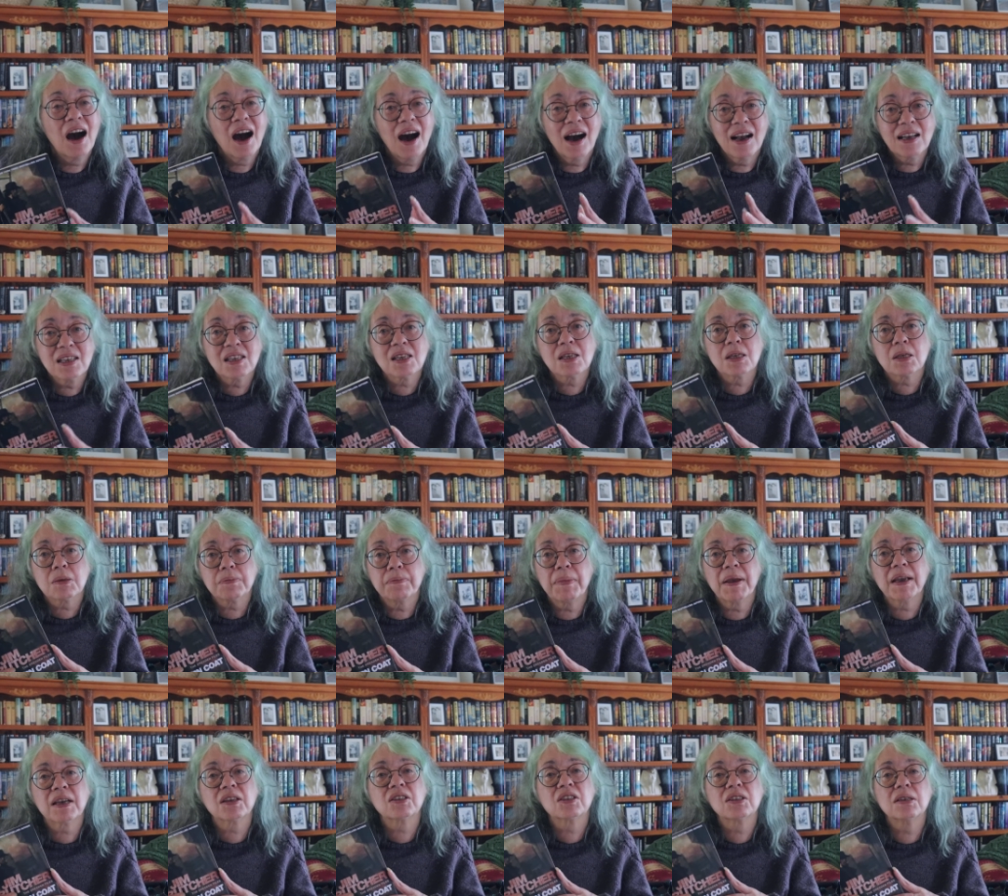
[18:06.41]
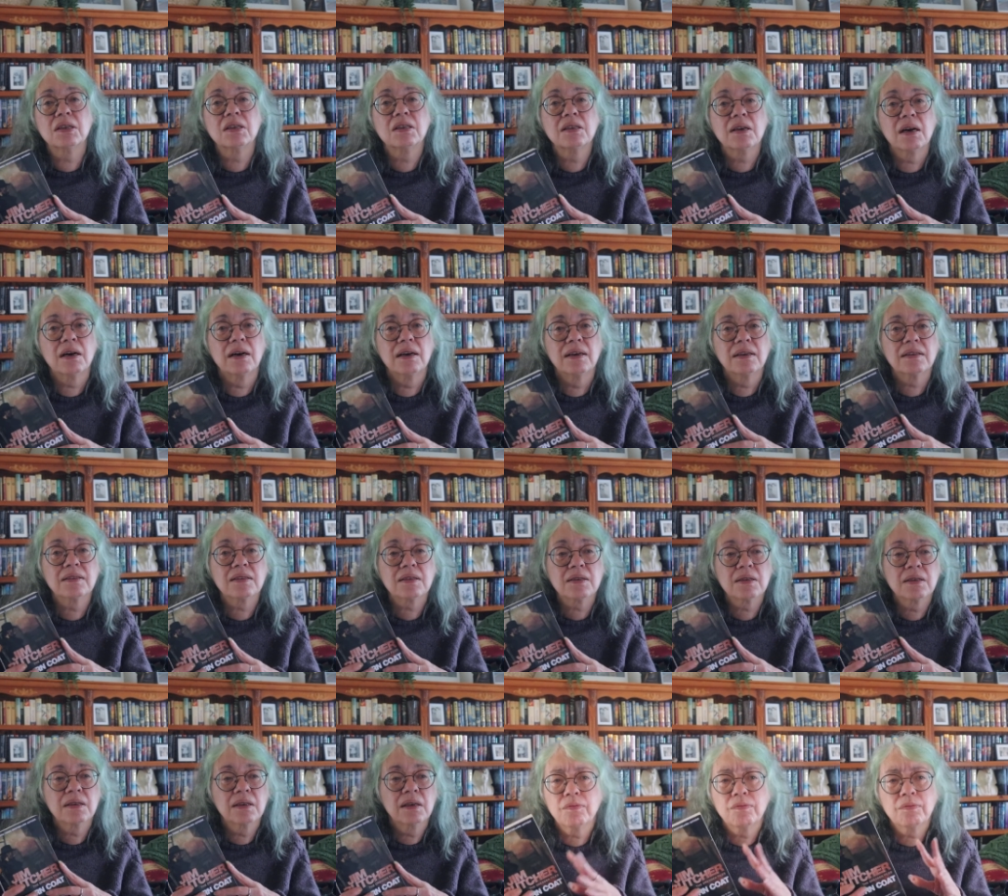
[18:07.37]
I suspect she does.